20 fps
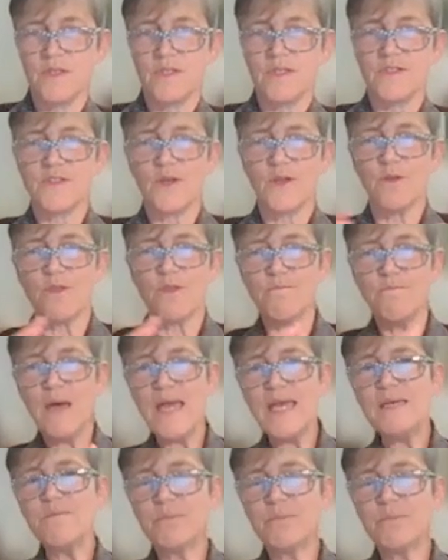So the
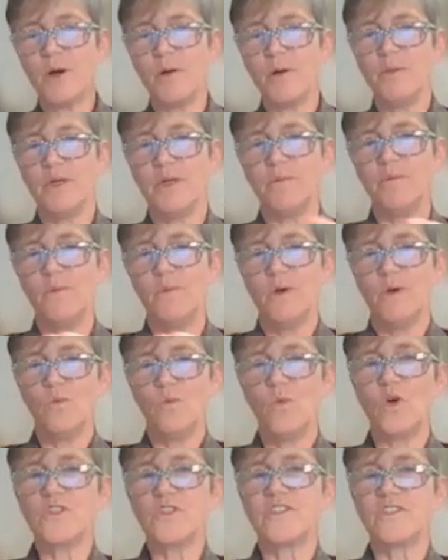main problem
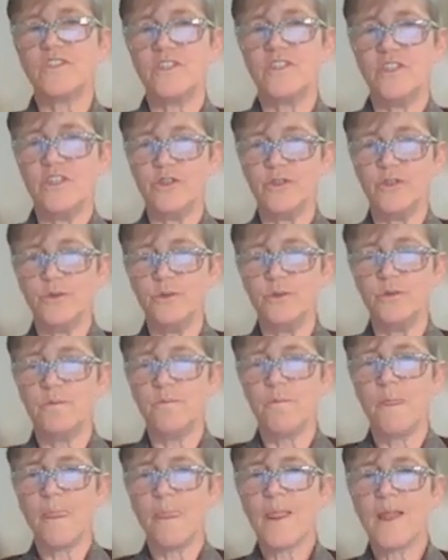wasn't you.
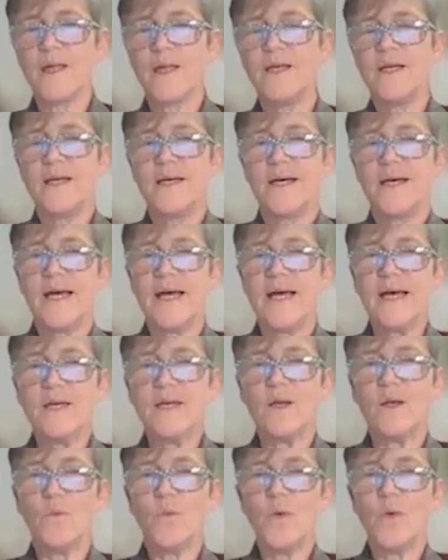
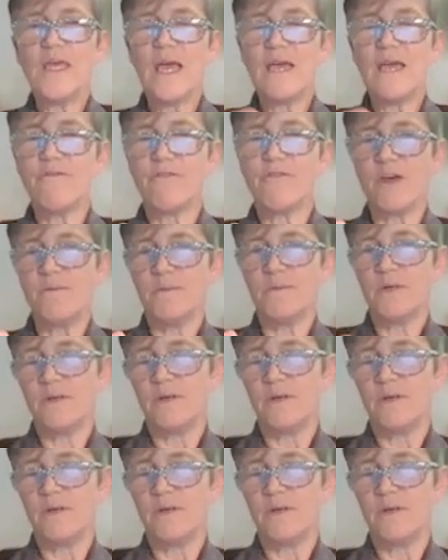And we gave them,